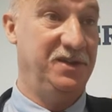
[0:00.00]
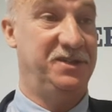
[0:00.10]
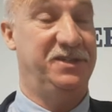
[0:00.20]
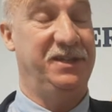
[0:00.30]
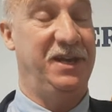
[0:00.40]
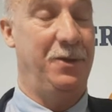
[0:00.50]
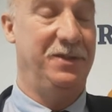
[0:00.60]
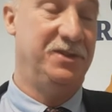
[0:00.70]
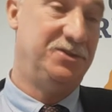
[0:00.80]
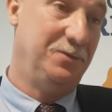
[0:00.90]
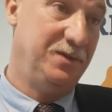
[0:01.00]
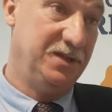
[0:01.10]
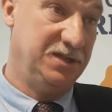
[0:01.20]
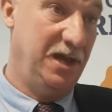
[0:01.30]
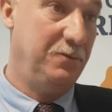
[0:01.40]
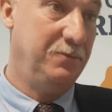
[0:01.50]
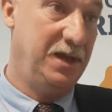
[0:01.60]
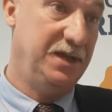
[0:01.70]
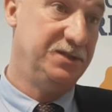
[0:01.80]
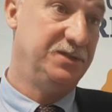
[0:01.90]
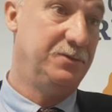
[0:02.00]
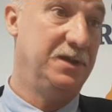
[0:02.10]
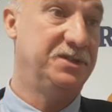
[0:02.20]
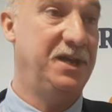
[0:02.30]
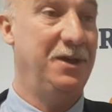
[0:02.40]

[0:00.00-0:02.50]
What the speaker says: And there's, you know, in the summer there's loan players as well.